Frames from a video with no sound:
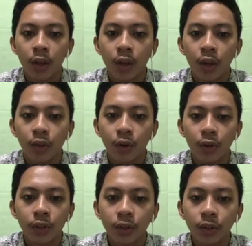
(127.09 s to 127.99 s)
In order
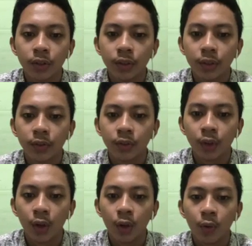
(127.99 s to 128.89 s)
to conserve
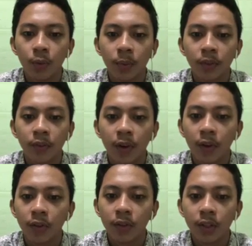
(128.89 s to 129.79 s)
soil, we must follow
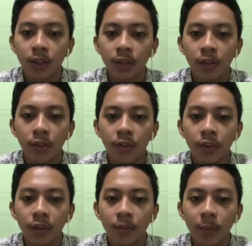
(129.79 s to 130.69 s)
these
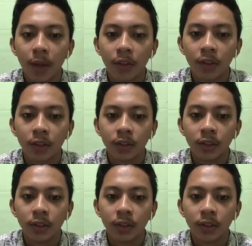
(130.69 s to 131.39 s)
different methods.